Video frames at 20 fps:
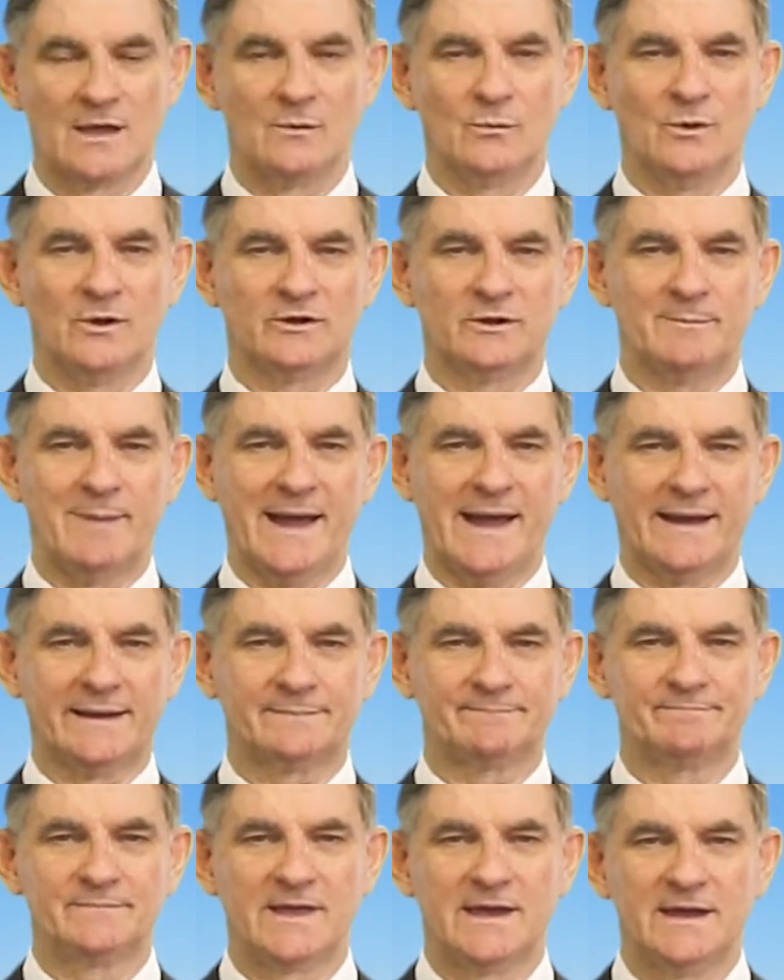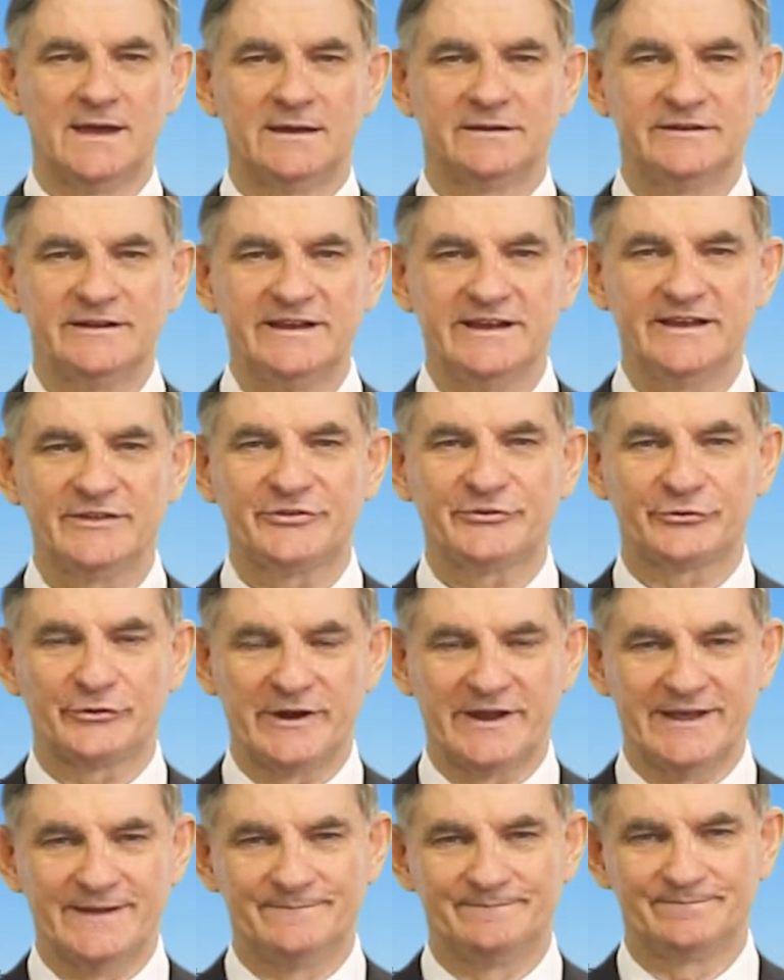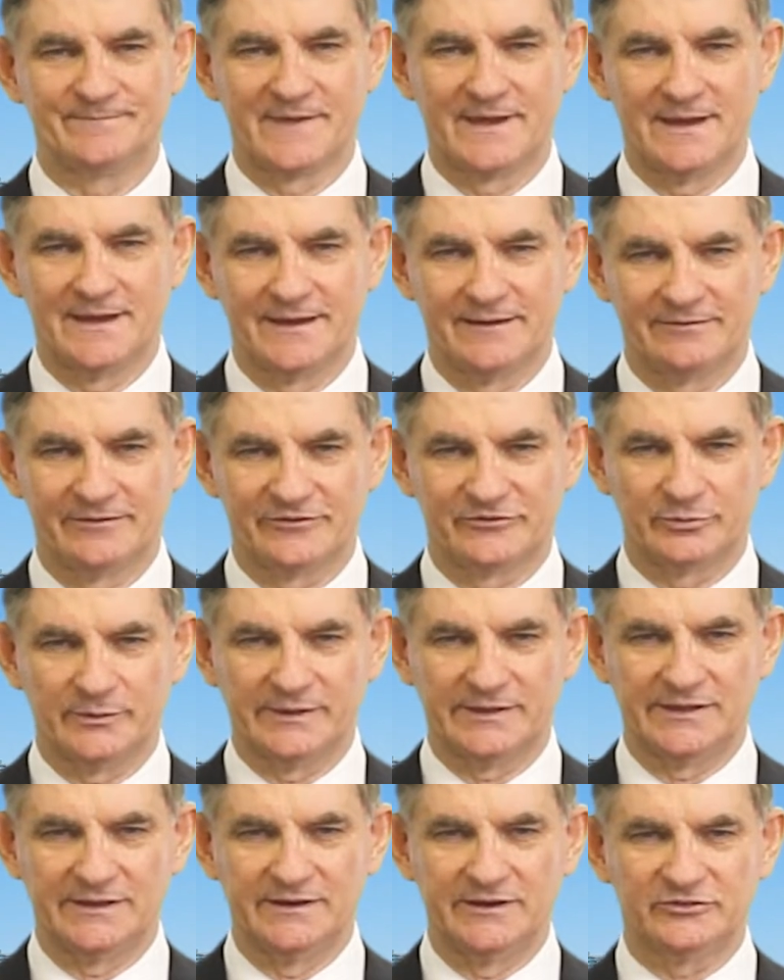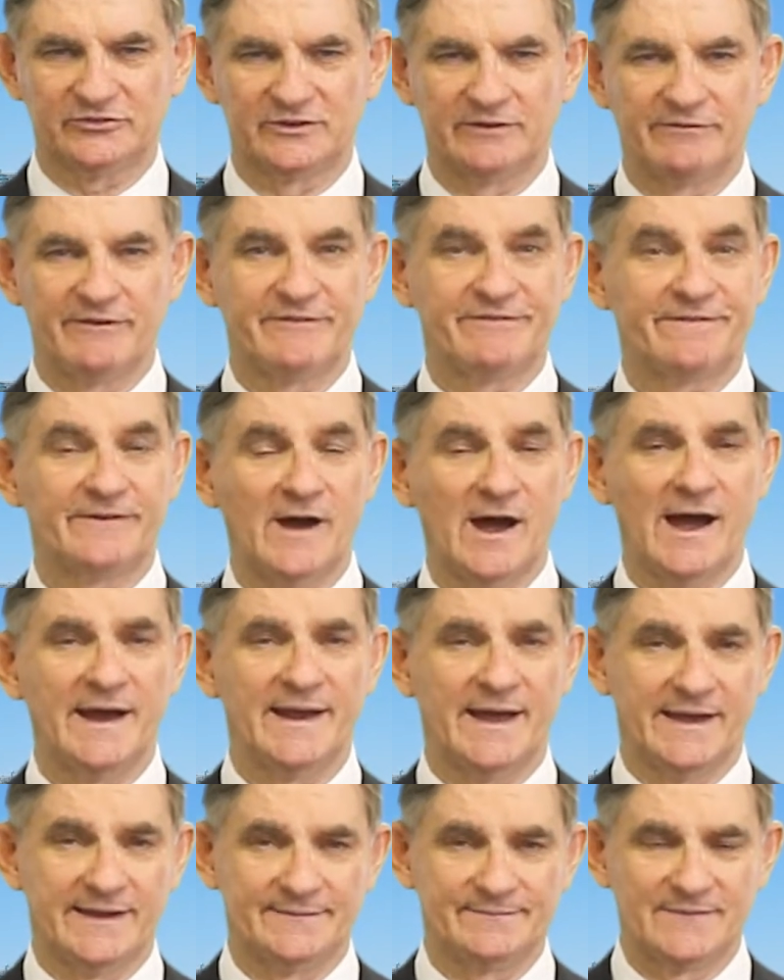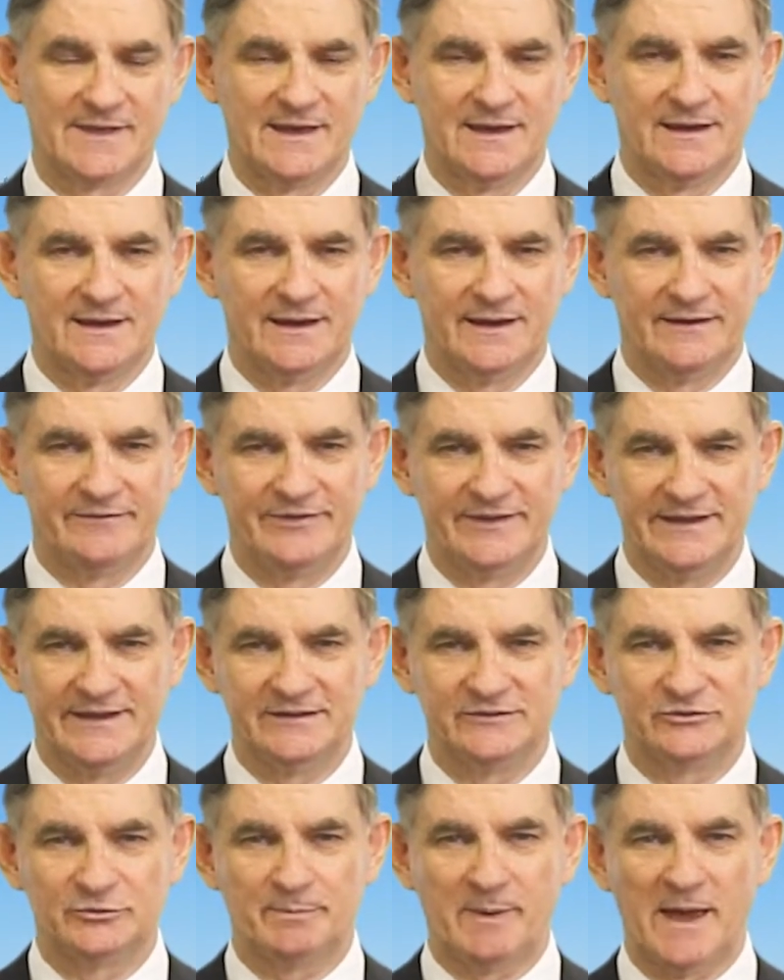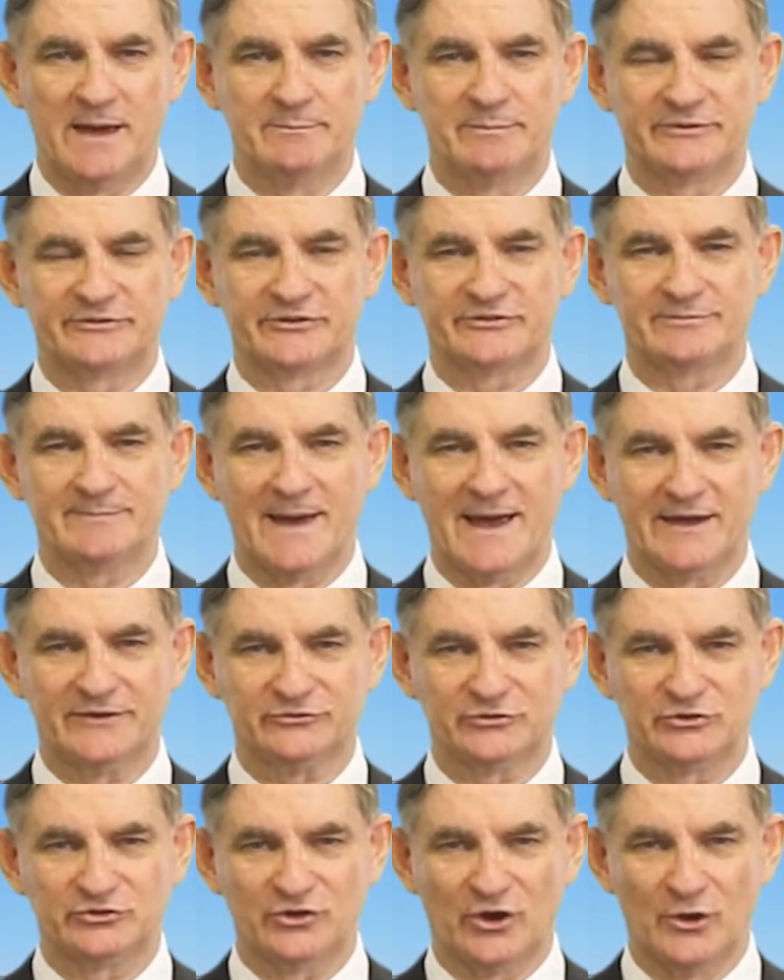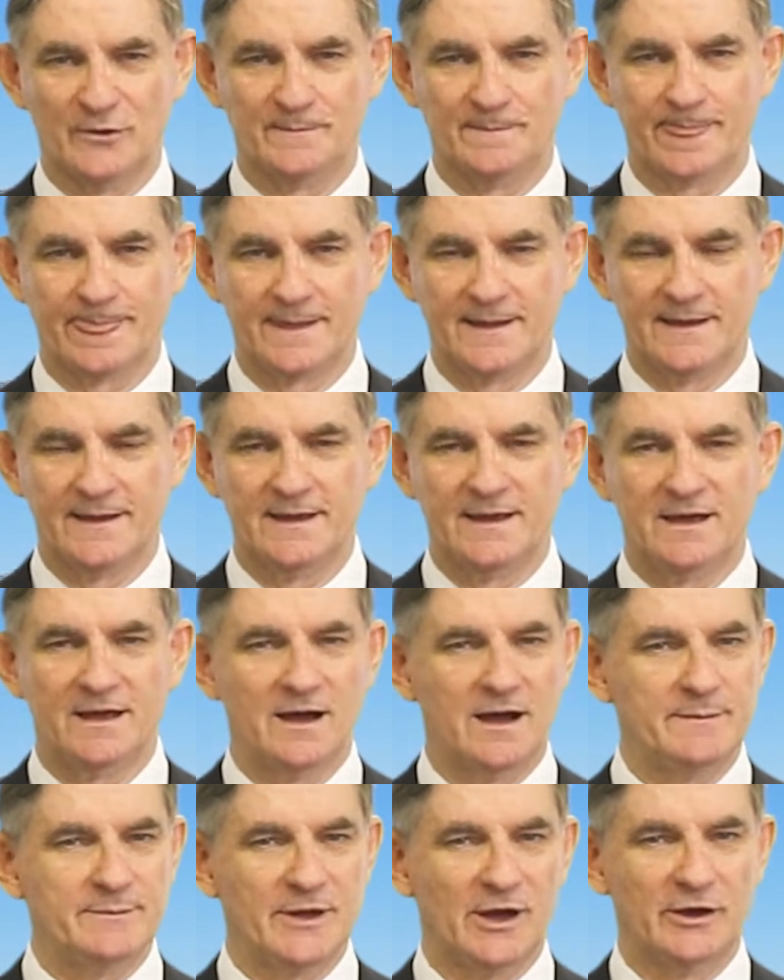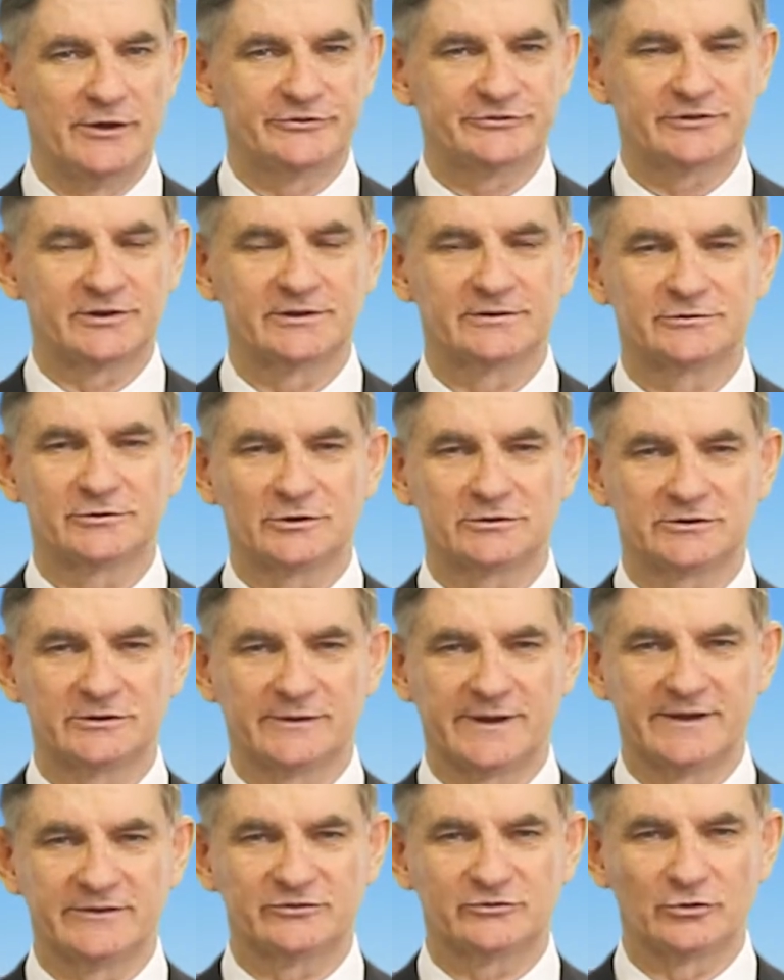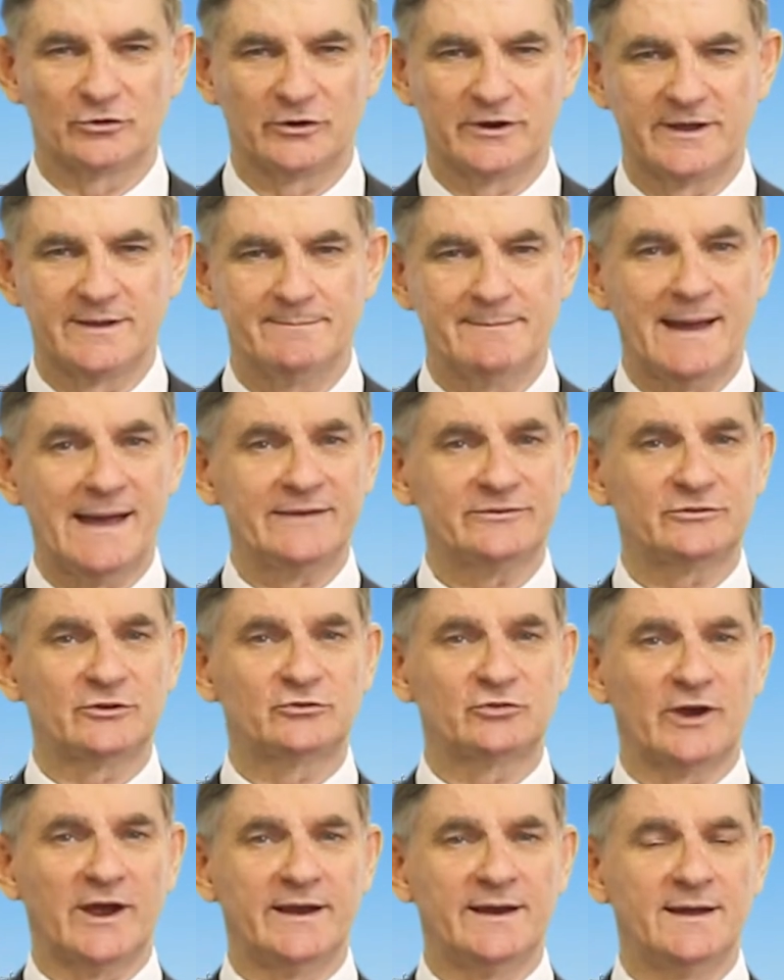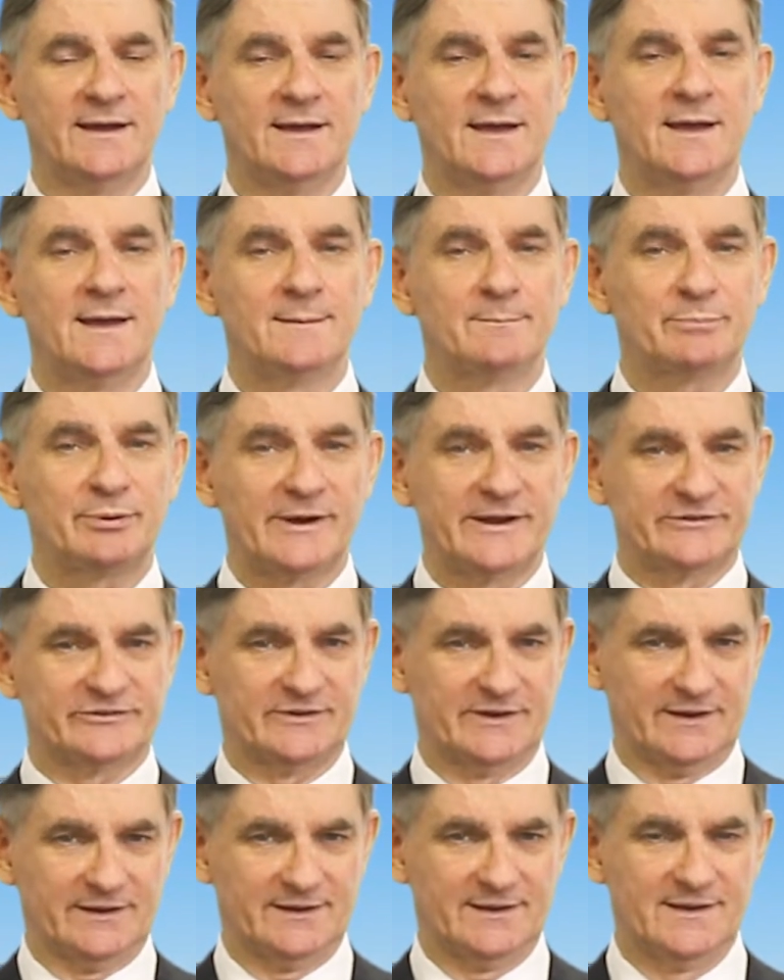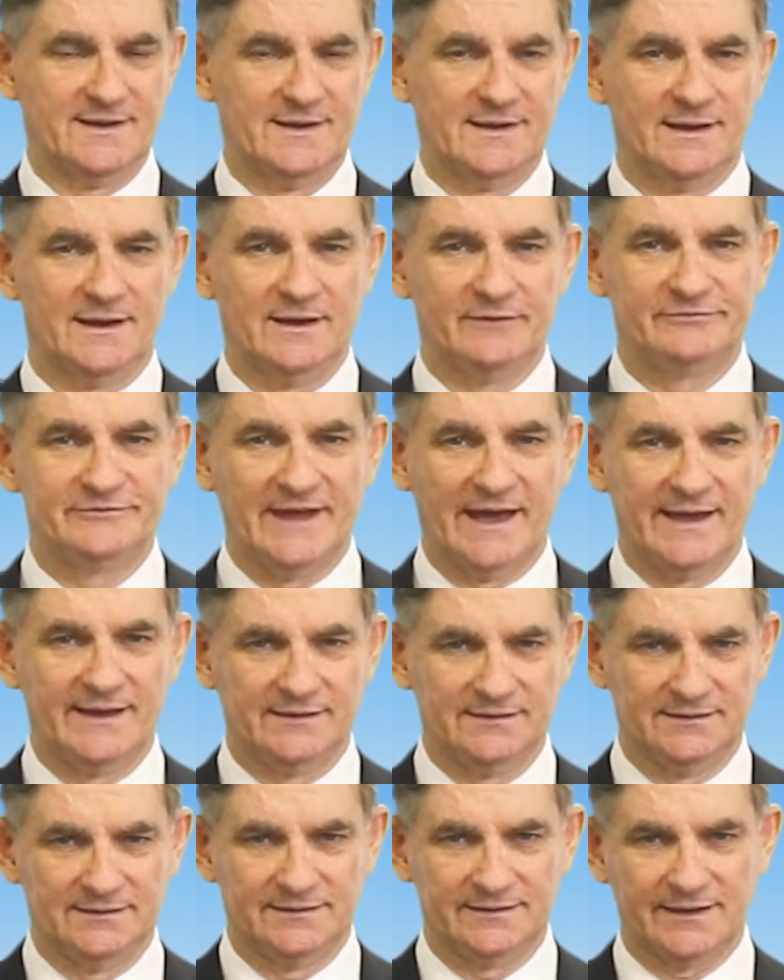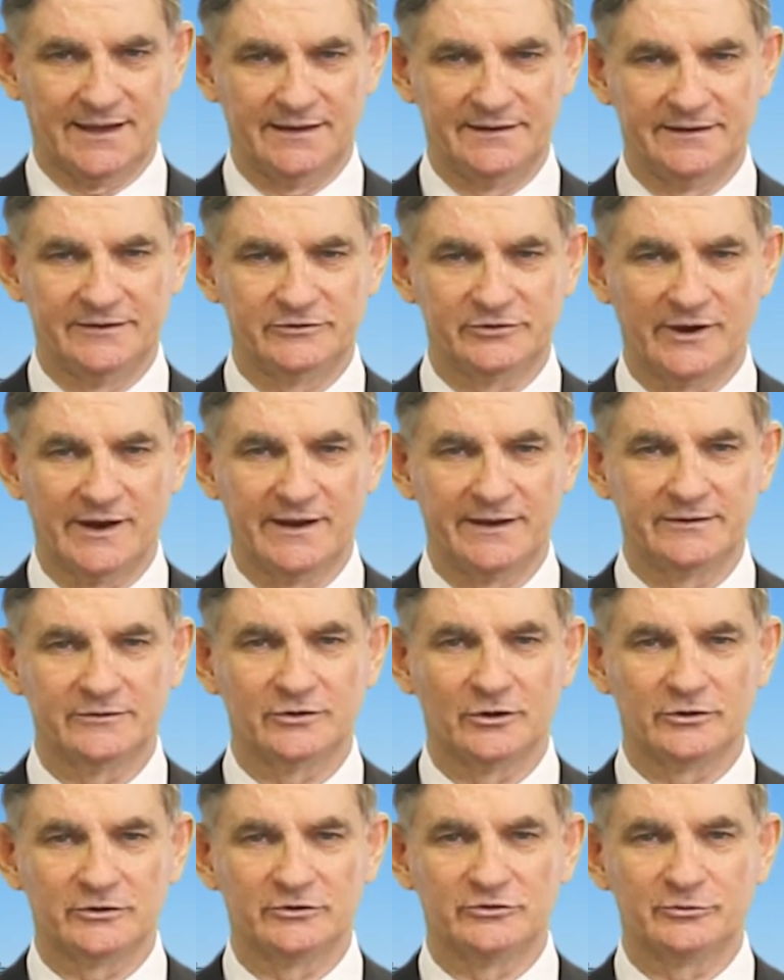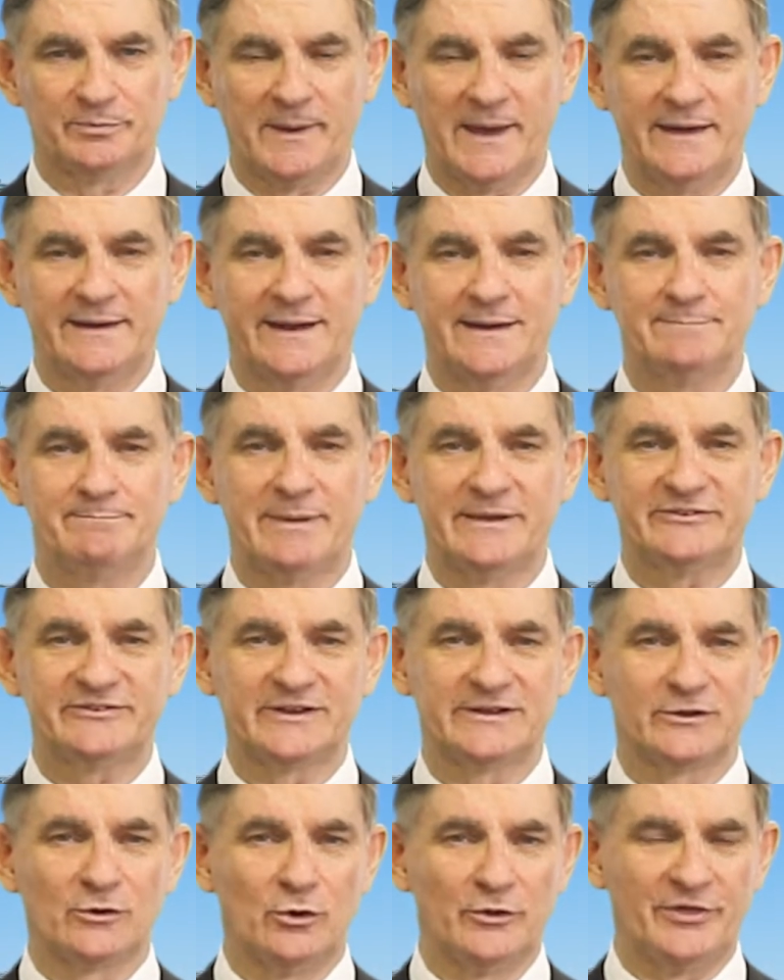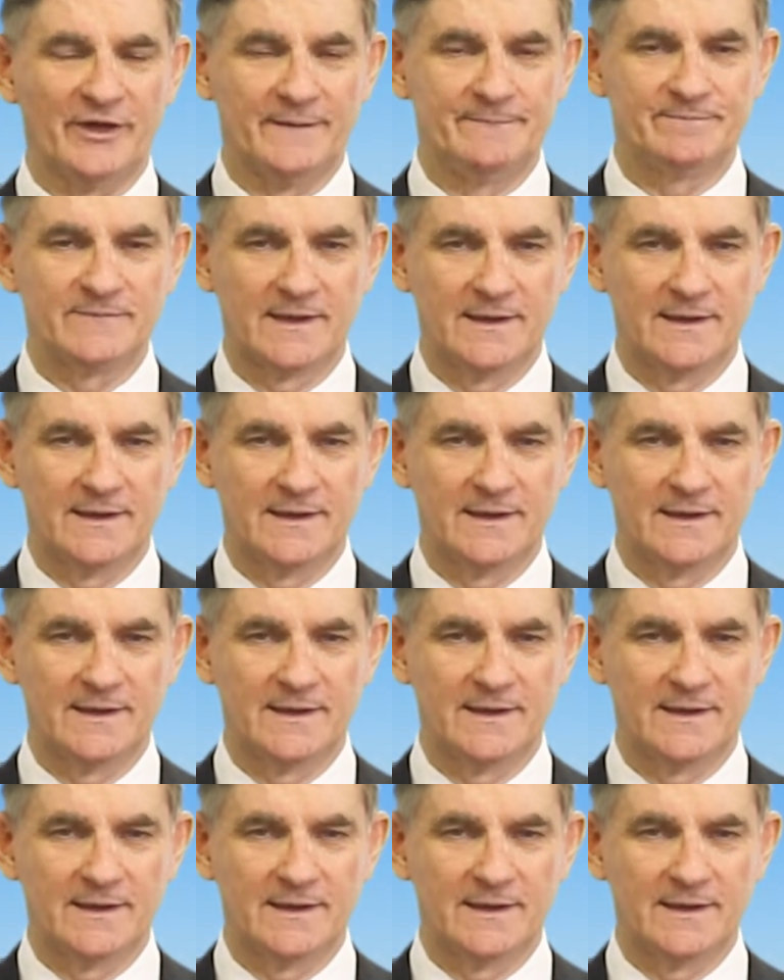Welcome back to Year 3, this weekly edition every Friday of the Japan Business Mastery Show. I'm your host, Dr. Greg Story, Master Trainer, President of Dale Carnegie Training, Tokyo, Japan, and best-selling author